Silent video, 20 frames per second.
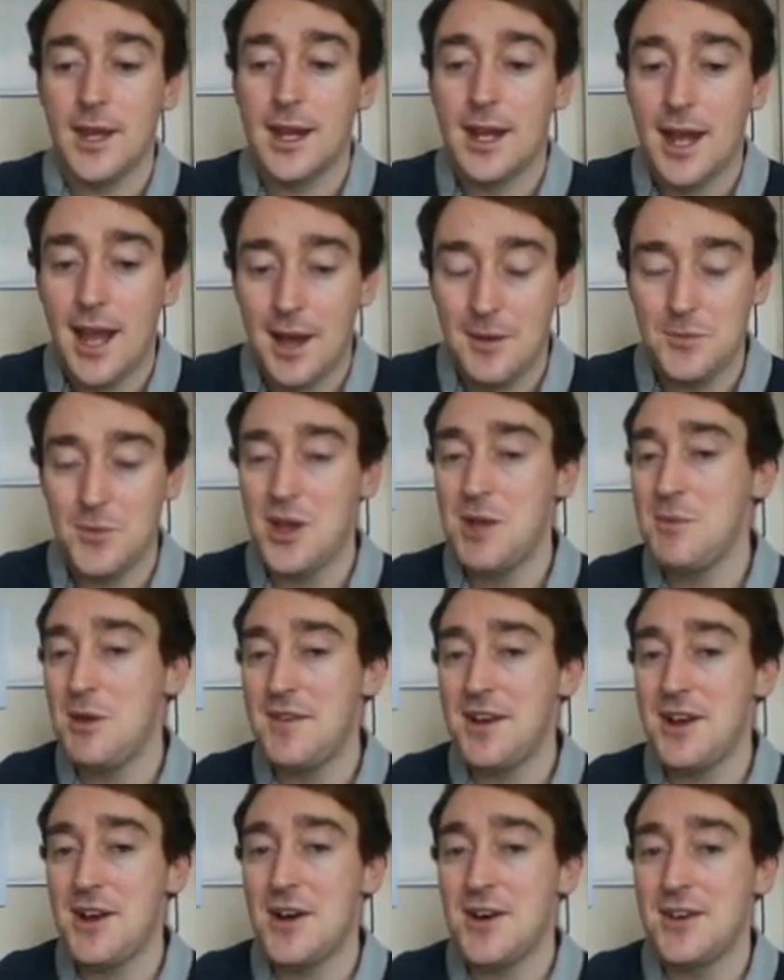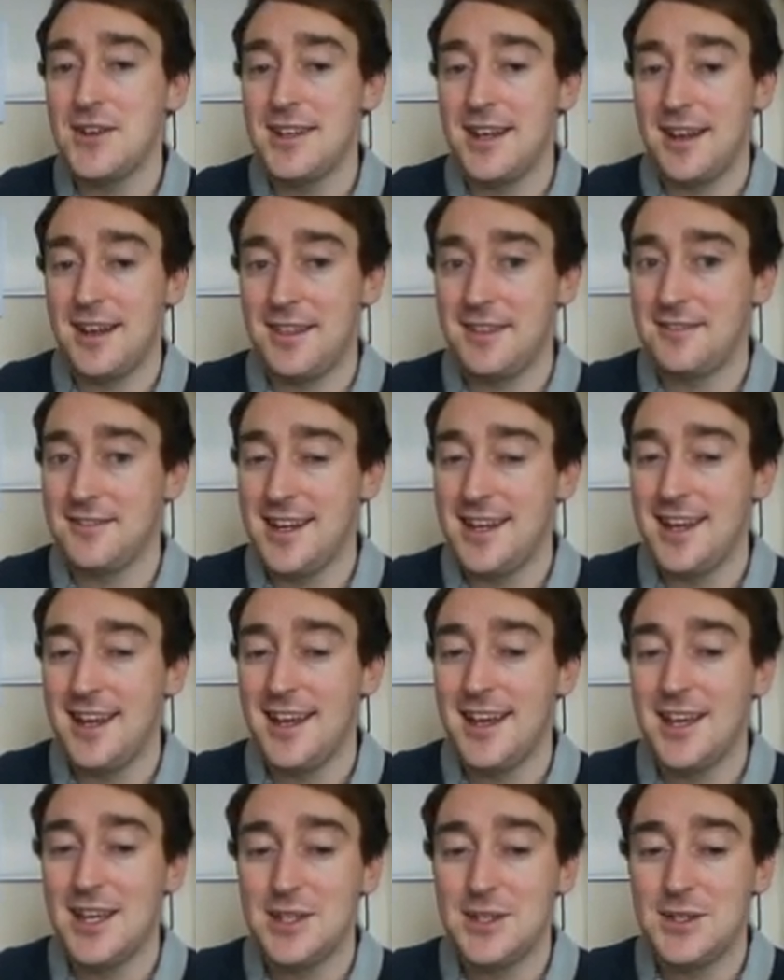And we're moving on in 3,
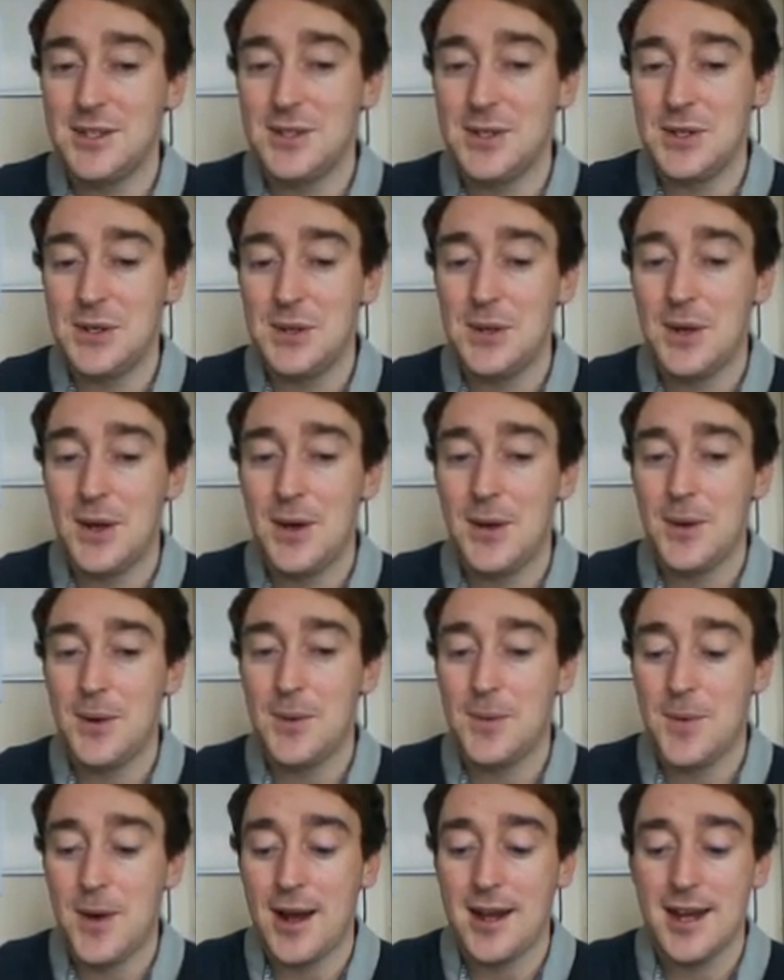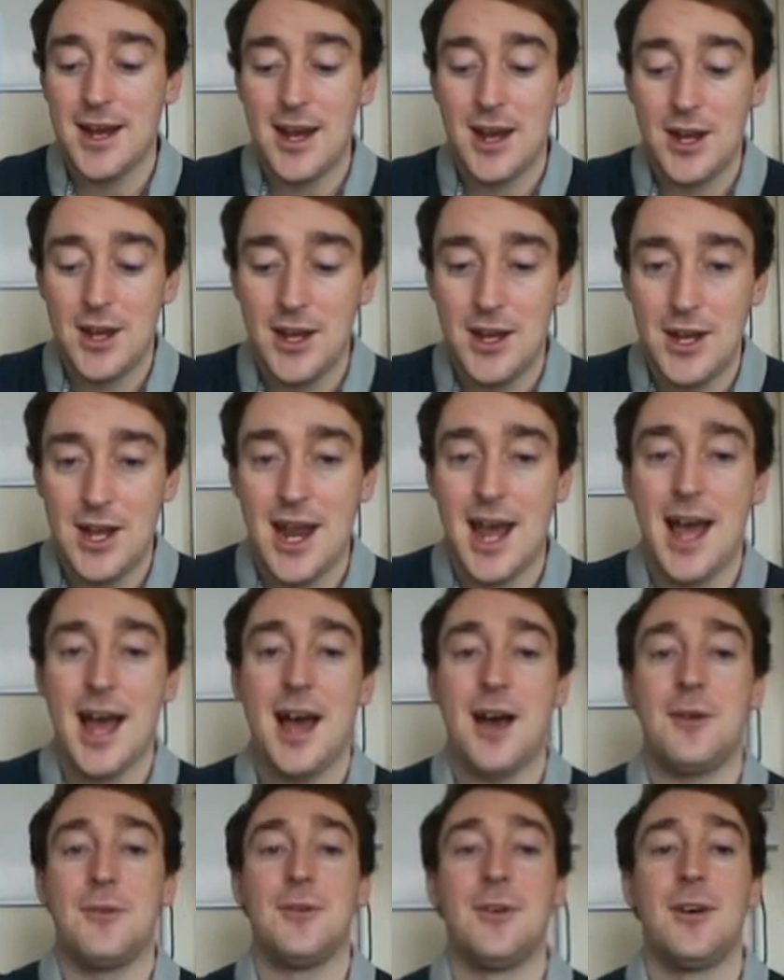2, 1, now.